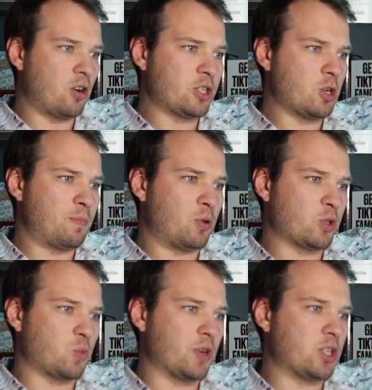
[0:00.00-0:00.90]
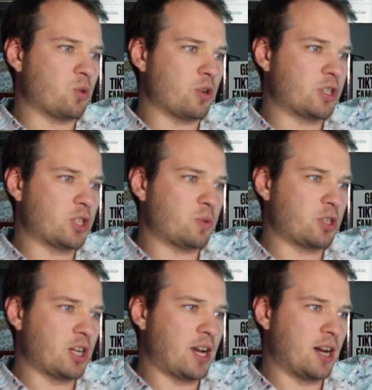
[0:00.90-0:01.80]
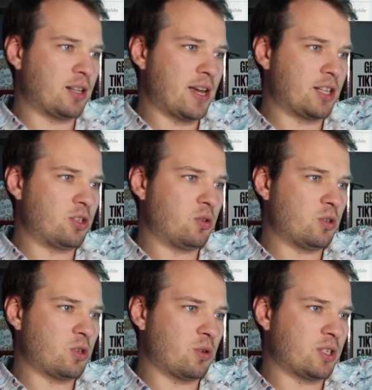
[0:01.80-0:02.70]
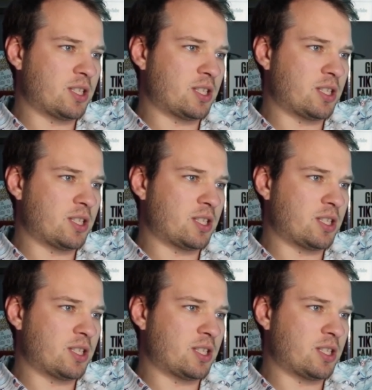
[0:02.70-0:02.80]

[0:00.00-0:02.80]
it also pulls resources, which I kind of like too. So it